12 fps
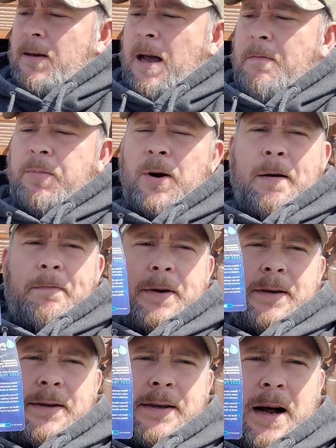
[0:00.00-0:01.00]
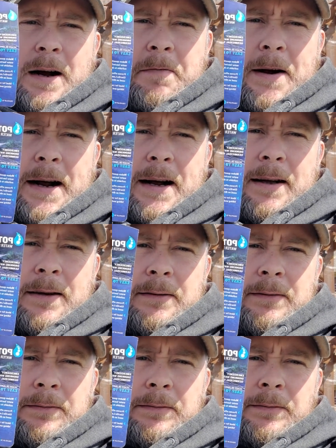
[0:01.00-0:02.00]
I prep and stockpile
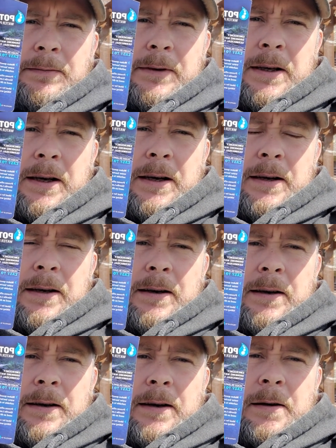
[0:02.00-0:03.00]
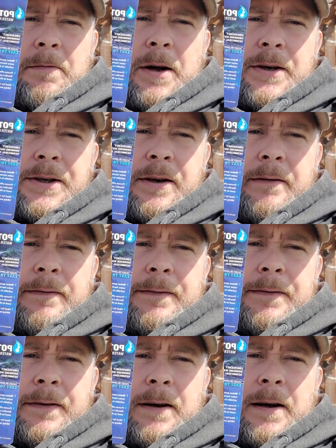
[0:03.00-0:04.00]
a bunch of
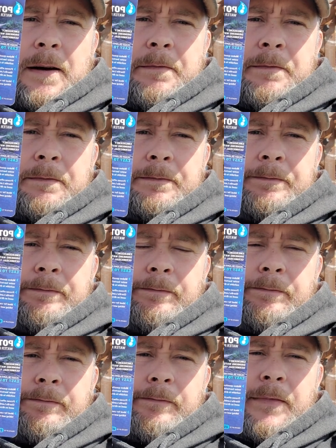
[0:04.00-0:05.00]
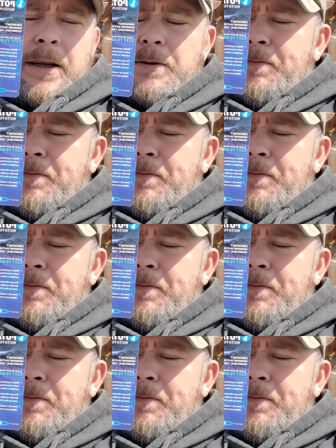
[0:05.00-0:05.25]
these